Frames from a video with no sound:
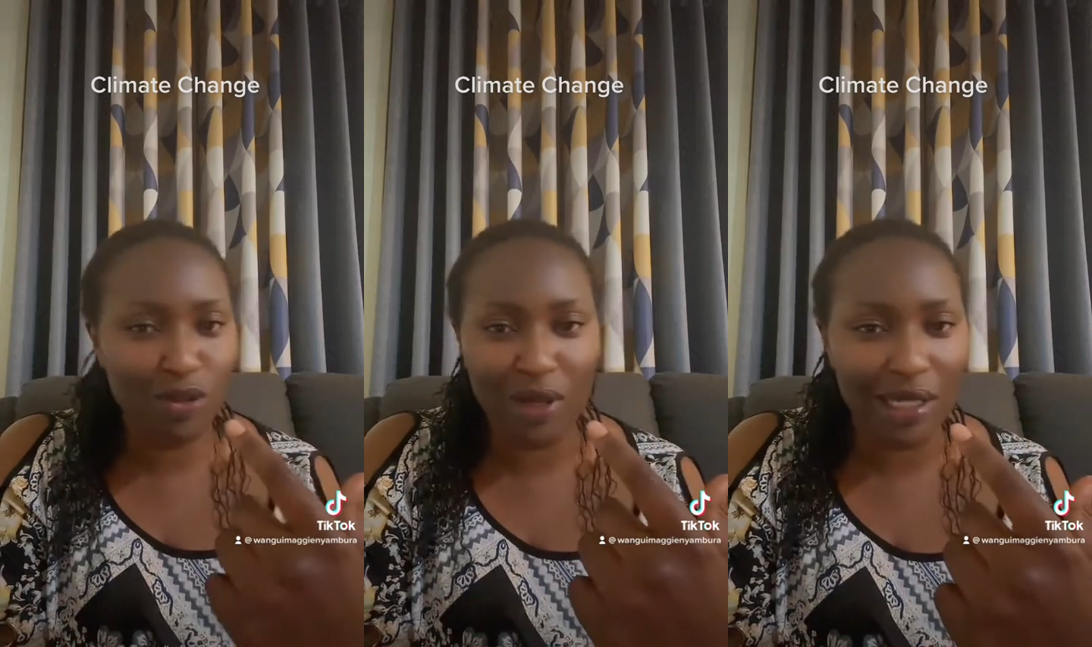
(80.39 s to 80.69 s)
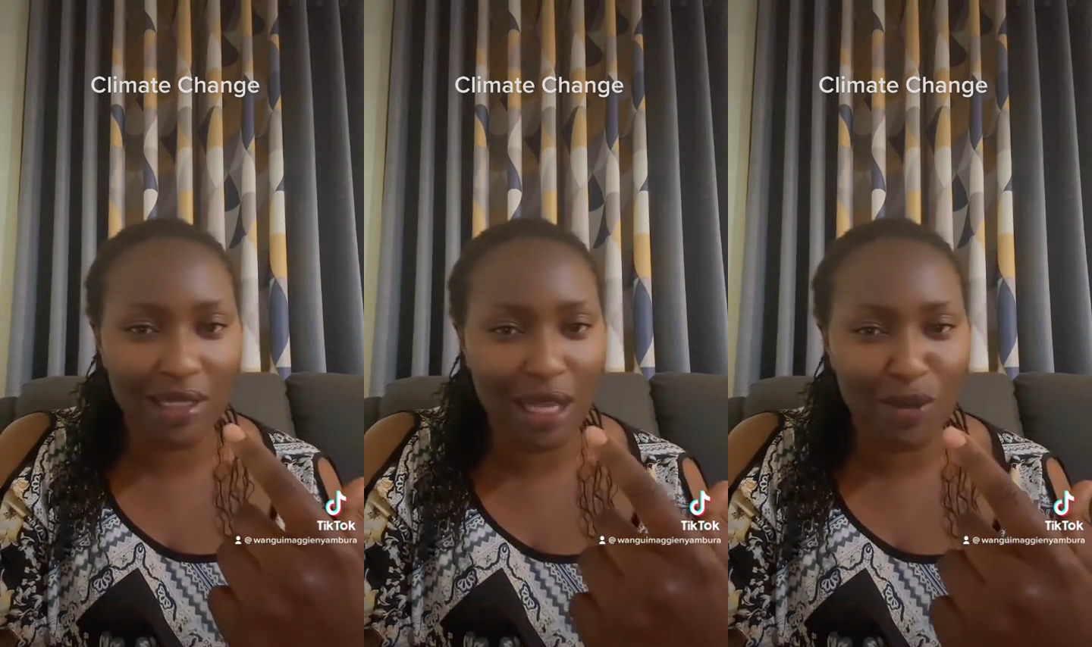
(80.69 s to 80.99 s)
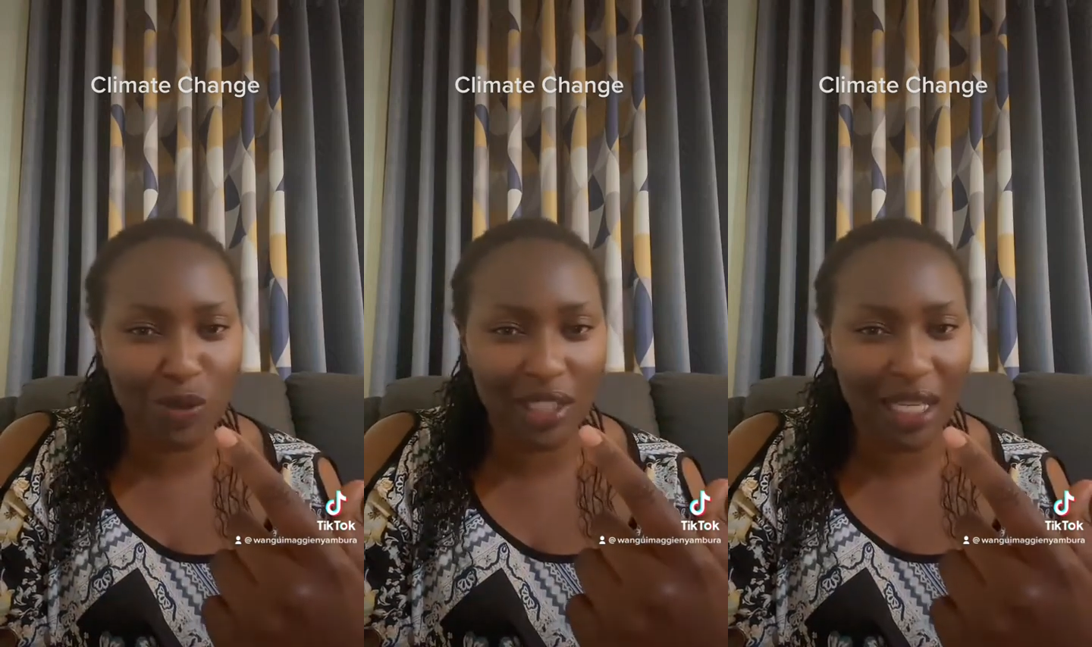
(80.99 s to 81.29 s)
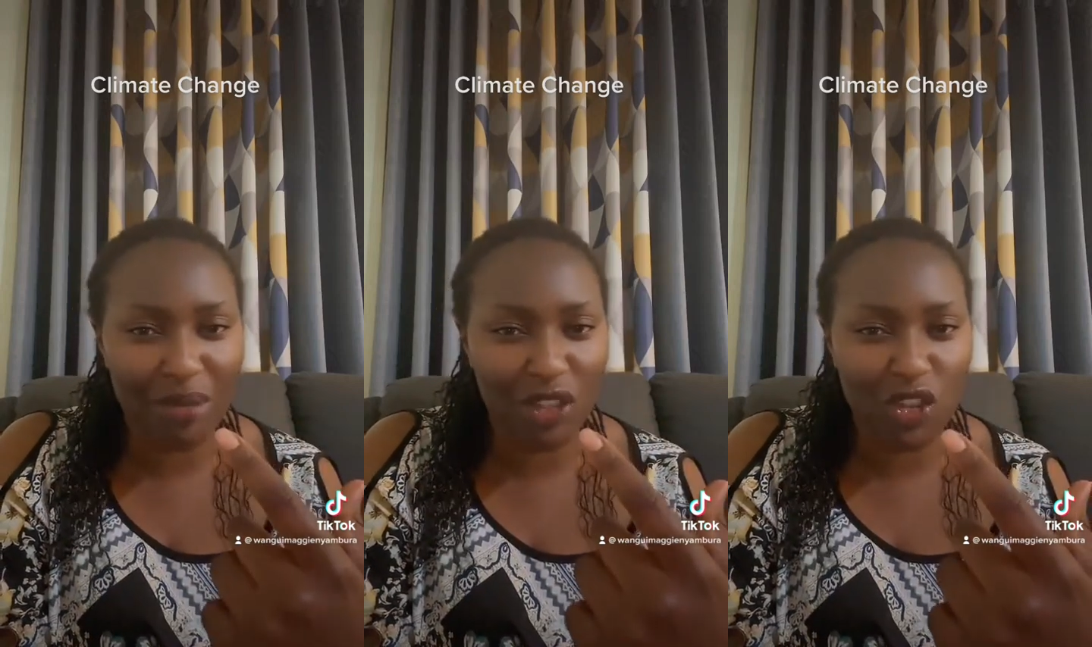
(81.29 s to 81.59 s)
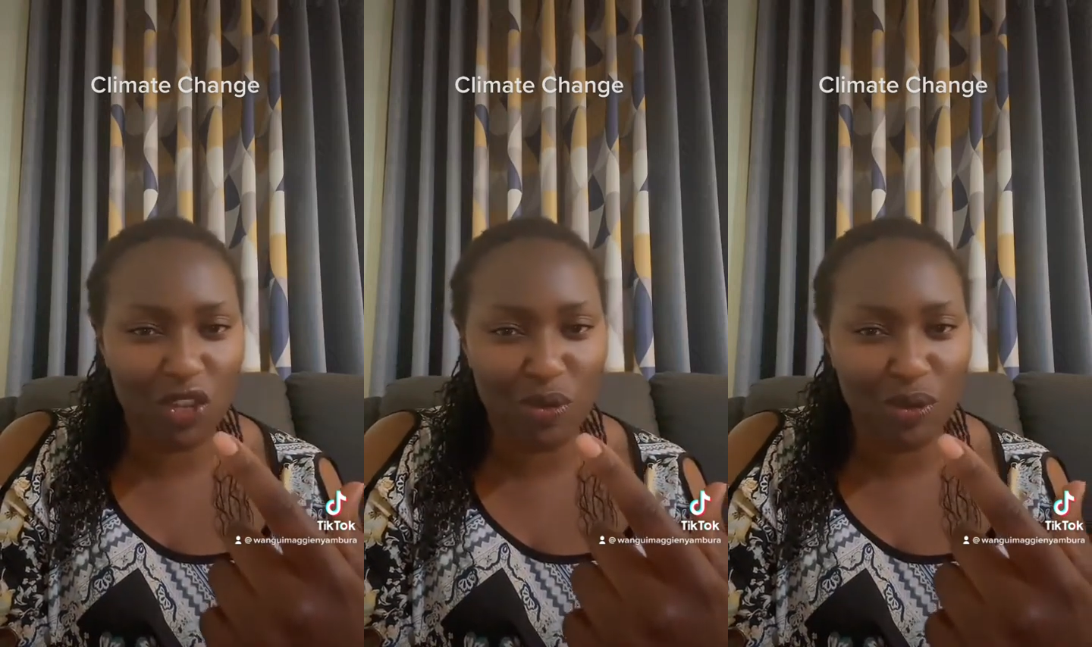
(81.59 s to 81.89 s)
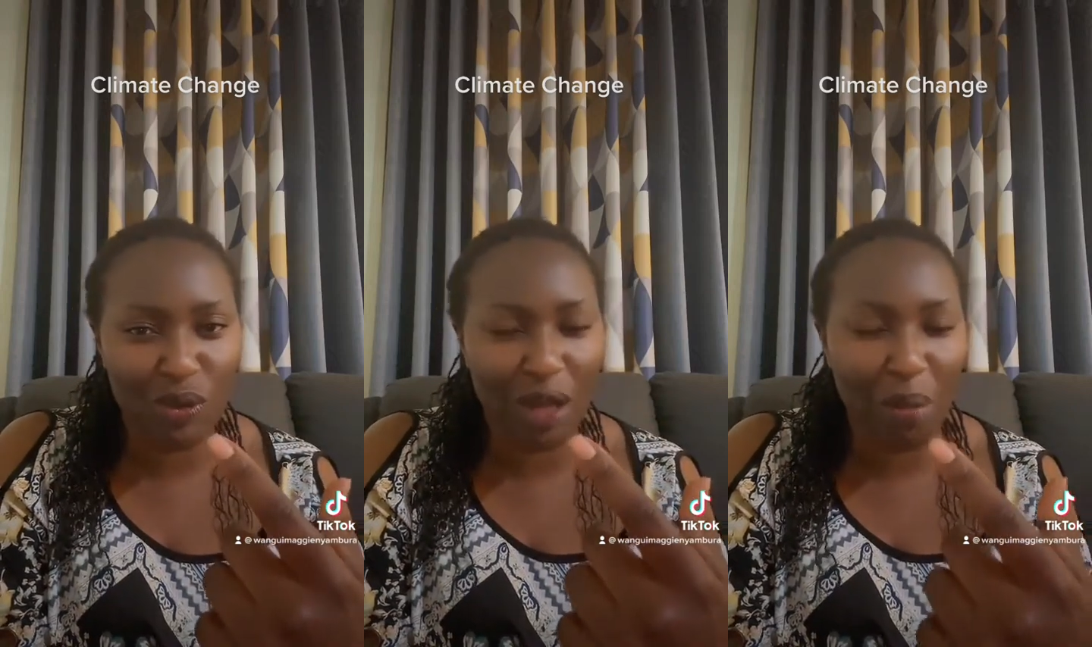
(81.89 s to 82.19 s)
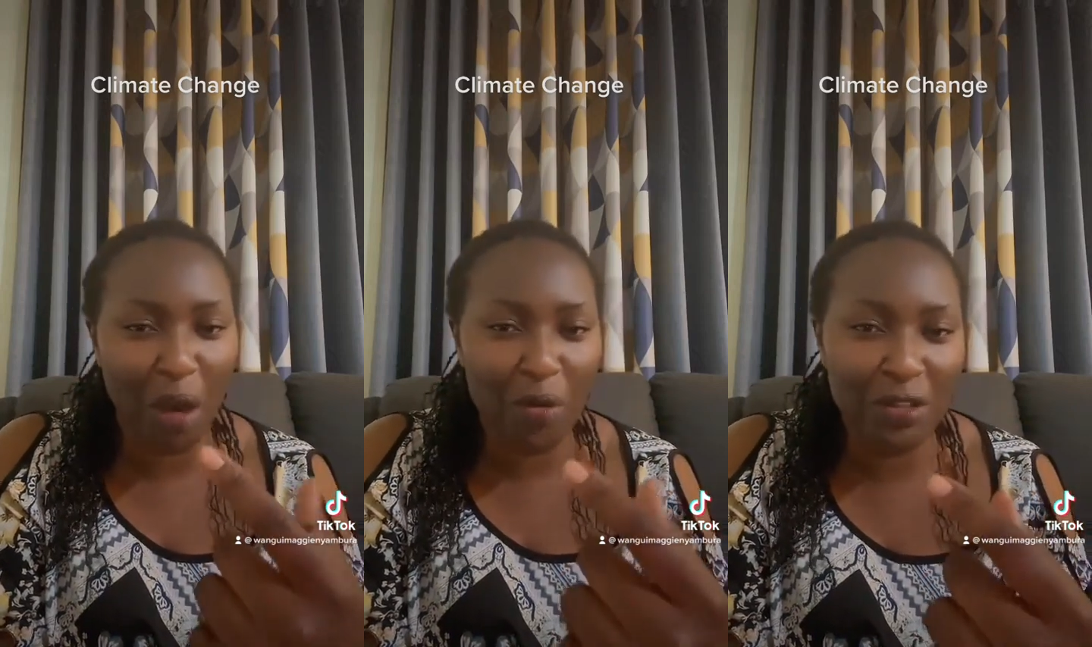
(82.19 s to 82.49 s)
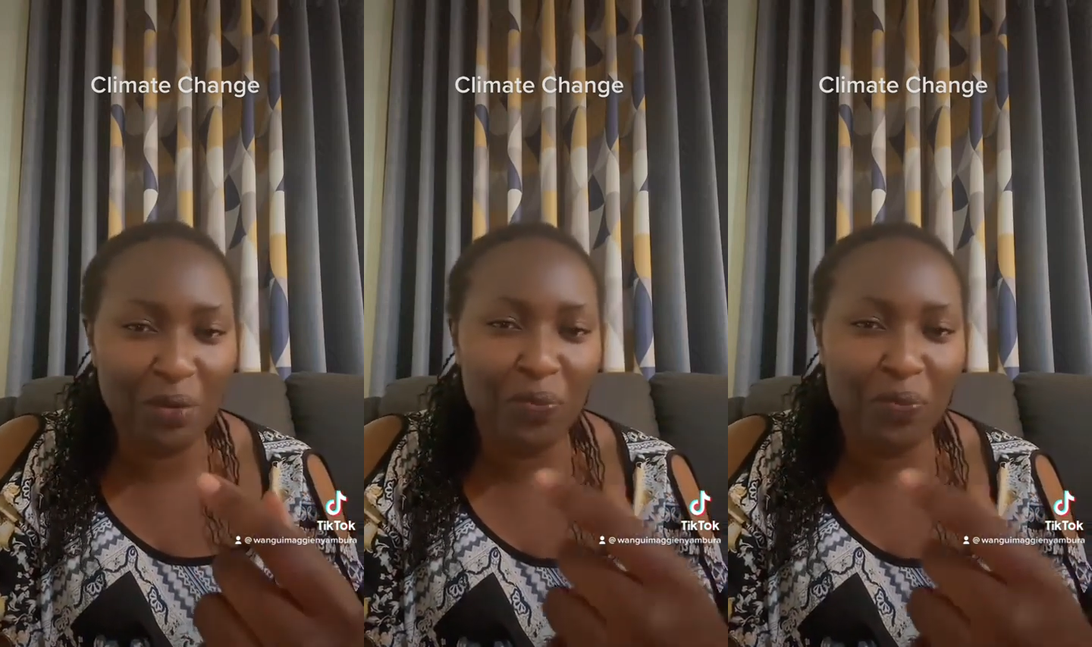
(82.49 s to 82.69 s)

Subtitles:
to understand what climate change was all about.